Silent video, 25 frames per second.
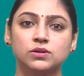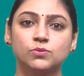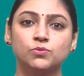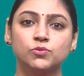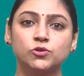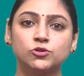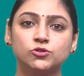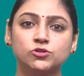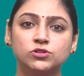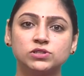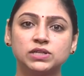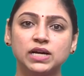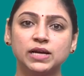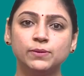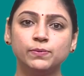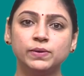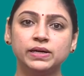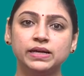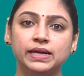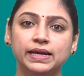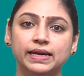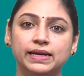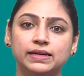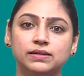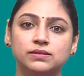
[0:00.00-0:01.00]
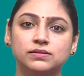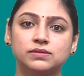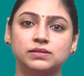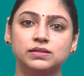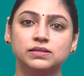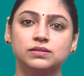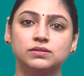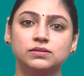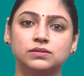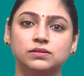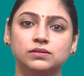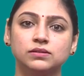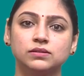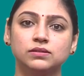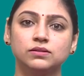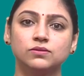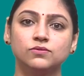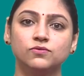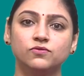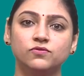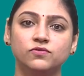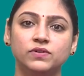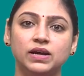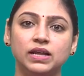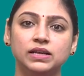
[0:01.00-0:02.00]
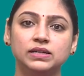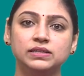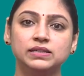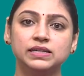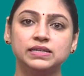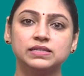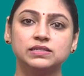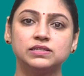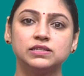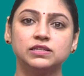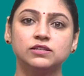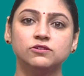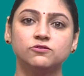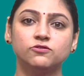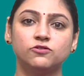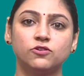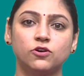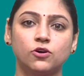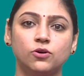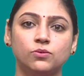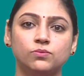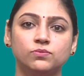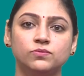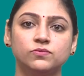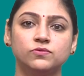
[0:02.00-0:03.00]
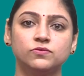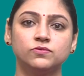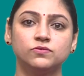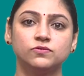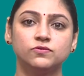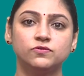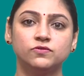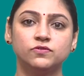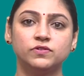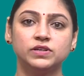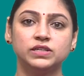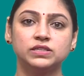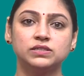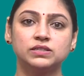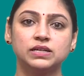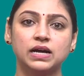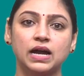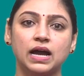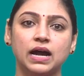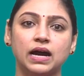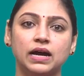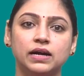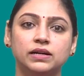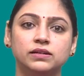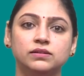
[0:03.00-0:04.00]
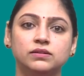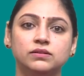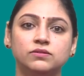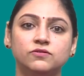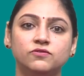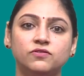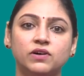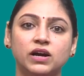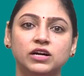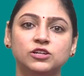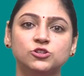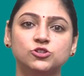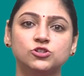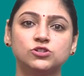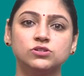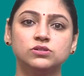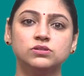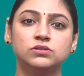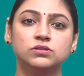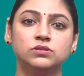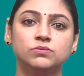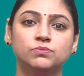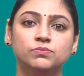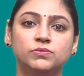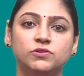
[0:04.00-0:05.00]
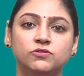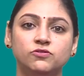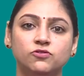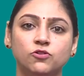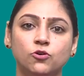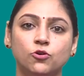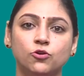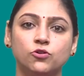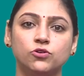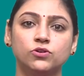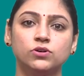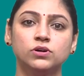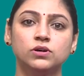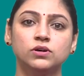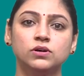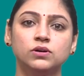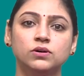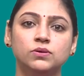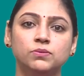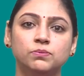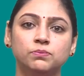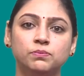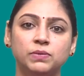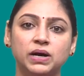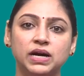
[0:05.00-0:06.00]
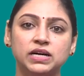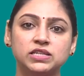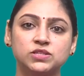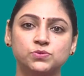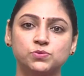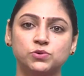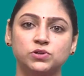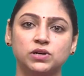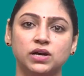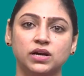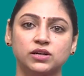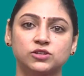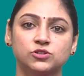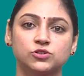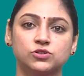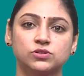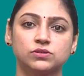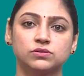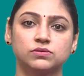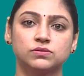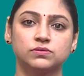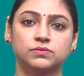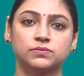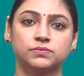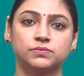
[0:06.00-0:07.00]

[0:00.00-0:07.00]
Prototyping aids in validating from fit and function before mass production.